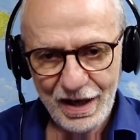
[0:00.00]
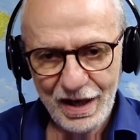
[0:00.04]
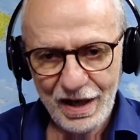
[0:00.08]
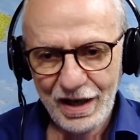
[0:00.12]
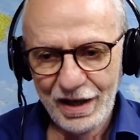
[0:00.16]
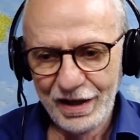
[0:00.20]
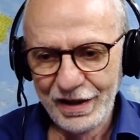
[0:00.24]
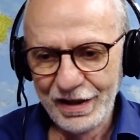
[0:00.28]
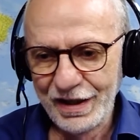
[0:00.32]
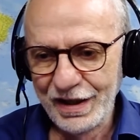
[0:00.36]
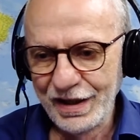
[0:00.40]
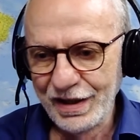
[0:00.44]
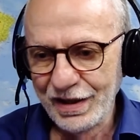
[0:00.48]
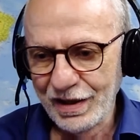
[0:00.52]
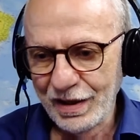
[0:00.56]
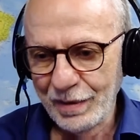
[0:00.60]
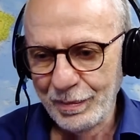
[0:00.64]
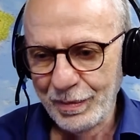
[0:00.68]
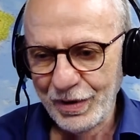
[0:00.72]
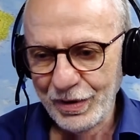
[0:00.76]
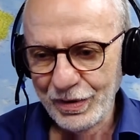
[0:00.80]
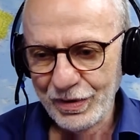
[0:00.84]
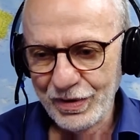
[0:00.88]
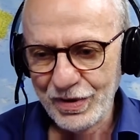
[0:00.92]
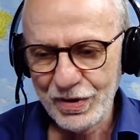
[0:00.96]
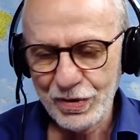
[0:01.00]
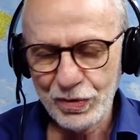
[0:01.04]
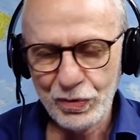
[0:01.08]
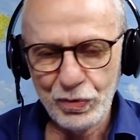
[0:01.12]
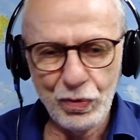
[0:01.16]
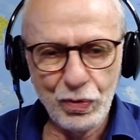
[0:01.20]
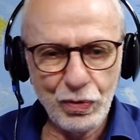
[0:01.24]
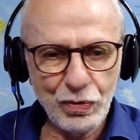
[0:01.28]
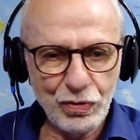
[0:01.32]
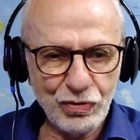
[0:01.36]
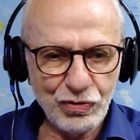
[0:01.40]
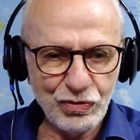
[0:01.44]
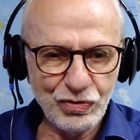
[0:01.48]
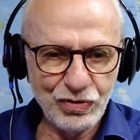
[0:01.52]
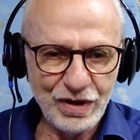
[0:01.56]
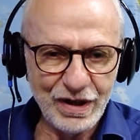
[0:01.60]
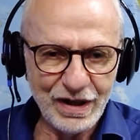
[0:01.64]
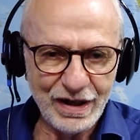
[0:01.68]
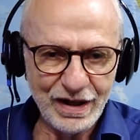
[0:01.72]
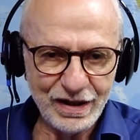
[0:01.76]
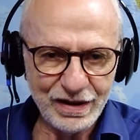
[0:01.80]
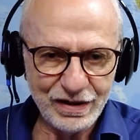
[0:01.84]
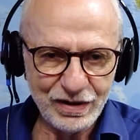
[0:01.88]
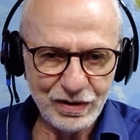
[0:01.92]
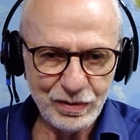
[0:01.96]
I hear about scorched
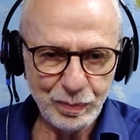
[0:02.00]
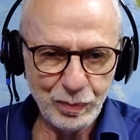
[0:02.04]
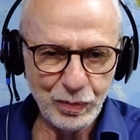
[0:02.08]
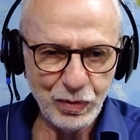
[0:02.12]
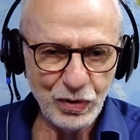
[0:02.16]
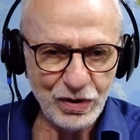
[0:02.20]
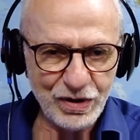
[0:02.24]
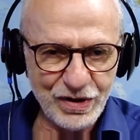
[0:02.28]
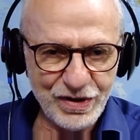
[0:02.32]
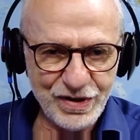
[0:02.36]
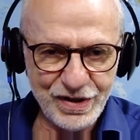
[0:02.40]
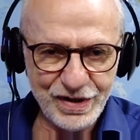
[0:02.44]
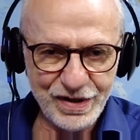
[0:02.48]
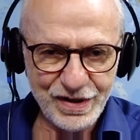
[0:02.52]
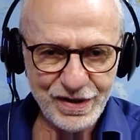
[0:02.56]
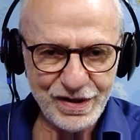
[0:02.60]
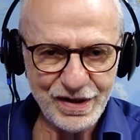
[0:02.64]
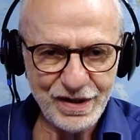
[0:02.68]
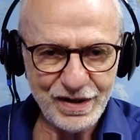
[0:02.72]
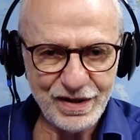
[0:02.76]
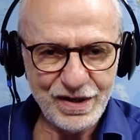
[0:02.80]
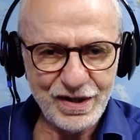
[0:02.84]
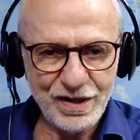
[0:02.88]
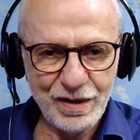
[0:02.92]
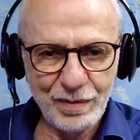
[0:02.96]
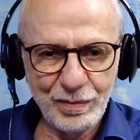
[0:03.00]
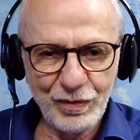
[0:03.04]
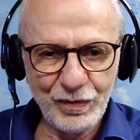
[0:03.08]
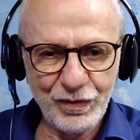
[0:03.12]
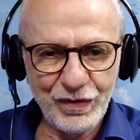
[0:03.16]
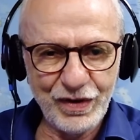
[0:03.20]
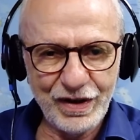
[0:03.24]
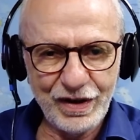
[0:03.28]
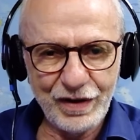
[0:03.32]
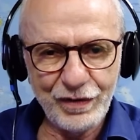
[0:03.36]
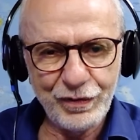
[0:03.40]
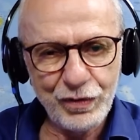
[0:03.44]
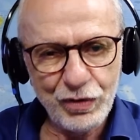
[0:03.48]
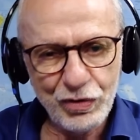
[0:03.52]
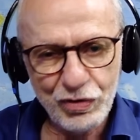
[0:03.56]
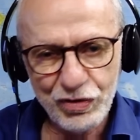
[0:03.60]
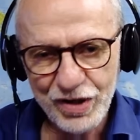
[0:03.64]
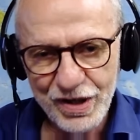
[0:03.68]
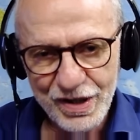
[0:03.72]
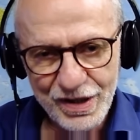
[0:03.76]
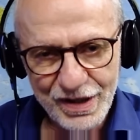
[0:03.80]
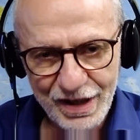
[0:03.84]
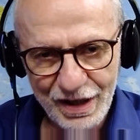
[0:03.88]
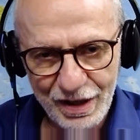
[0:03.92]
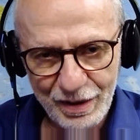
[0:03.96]
land policies in some of the
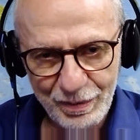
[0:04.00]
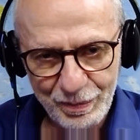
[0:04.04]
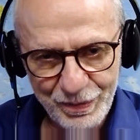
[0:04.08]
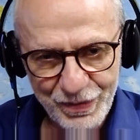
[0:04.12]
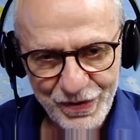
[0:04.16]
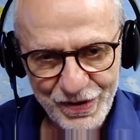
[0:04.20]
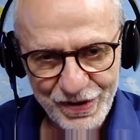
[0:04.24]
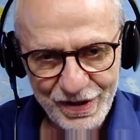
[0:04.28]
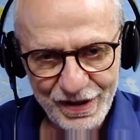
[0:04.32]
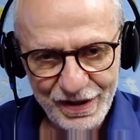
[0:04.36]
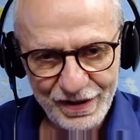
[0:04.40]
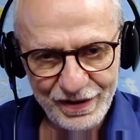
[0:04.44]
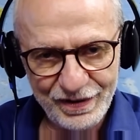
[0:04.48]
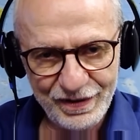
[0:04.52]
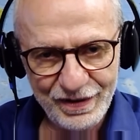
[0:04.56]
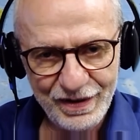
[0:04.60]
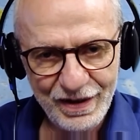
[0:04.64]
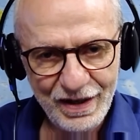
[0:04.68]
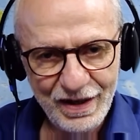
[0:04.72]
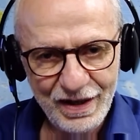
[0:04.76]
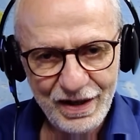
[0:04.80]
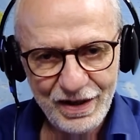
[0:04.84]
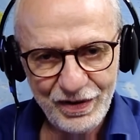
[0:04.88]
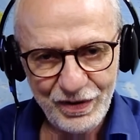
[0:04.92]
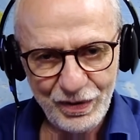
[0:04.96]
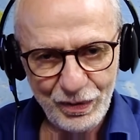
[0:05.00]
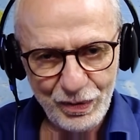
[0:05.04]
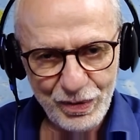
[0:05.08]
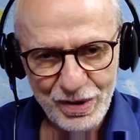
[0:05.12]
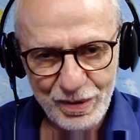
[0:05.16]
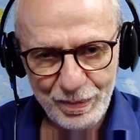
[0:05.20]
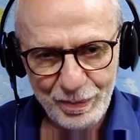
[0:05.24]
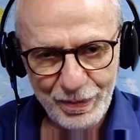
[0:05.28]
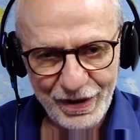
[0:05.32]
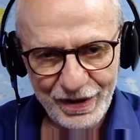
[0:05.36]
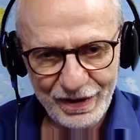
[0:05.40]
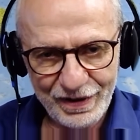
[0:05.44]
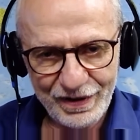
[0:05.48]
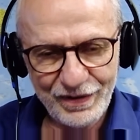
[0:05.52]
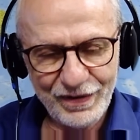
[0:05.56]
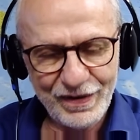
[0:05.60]
refugee camps in the West Bank.